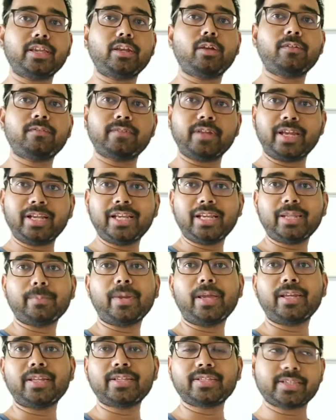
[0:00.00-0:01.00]
of 90
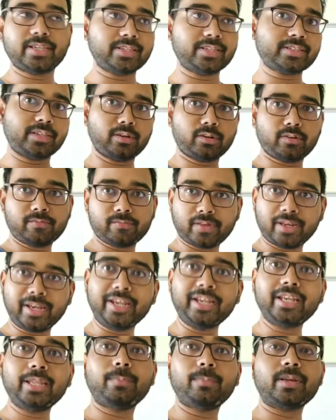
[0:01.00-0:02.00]
minus A, sin of
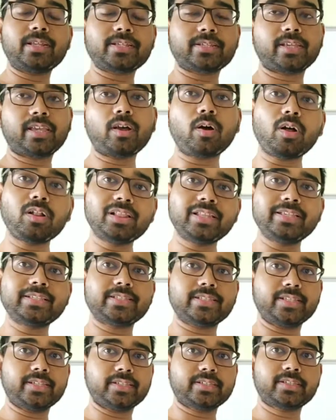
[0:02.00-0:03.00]
180 plus A, all these
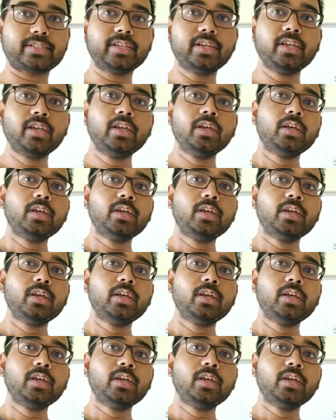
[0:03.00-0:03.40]
things.